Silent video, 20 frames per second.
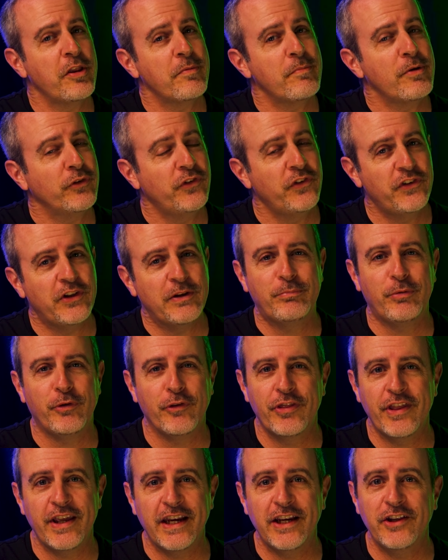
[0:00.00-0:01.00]
of the most simple
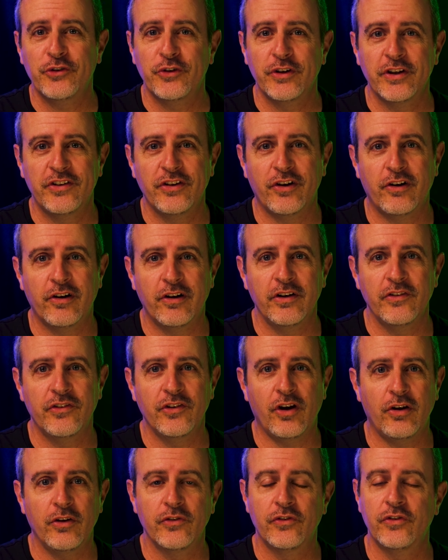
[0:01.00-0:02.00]
things on guitar is
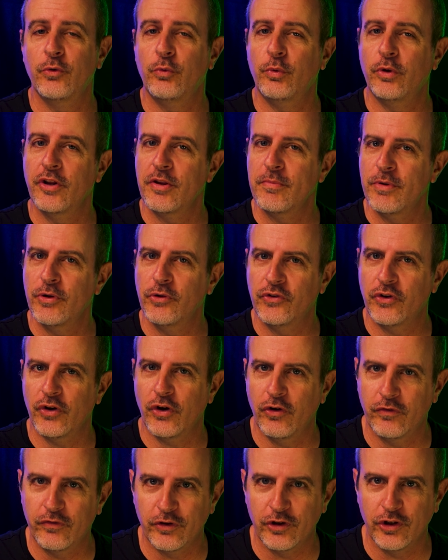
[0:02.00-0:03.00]
also one of the most
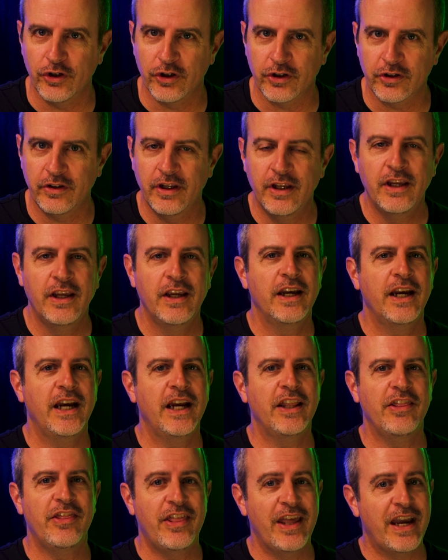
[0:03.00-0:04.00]
overlooked,
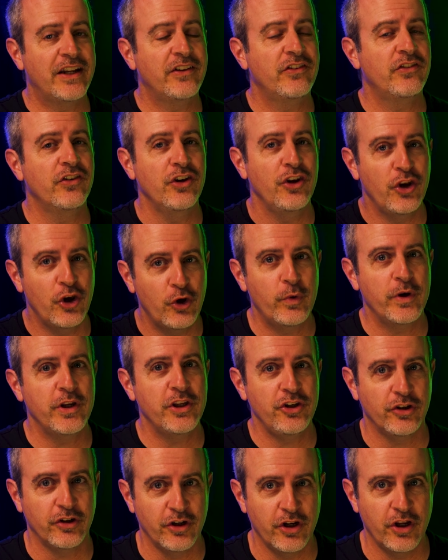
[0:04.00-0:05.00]
and that's
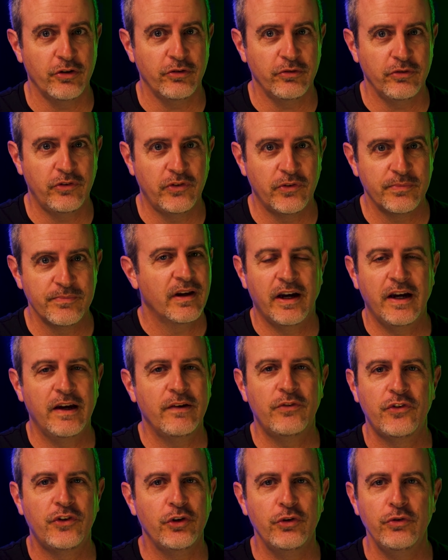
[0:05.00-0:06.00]
knowing your notes. I
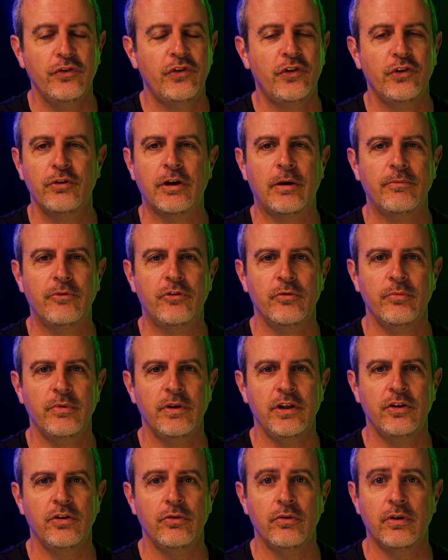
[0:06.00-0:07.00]
have students who come to
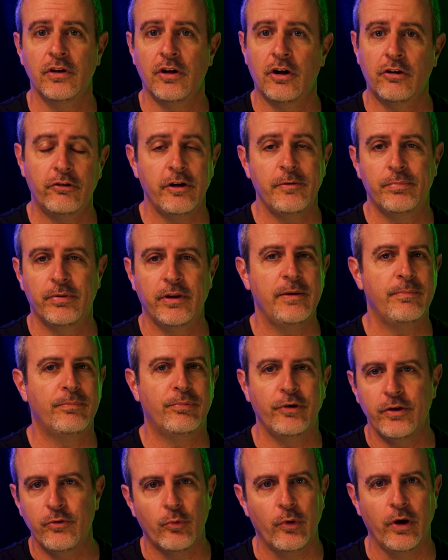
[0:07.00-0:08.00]
me who can already play
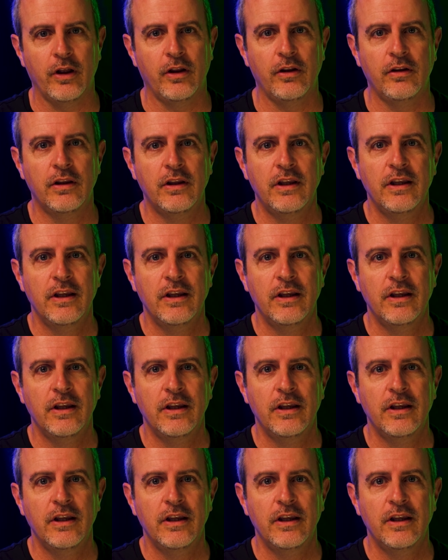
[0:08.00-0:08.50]
pretty well,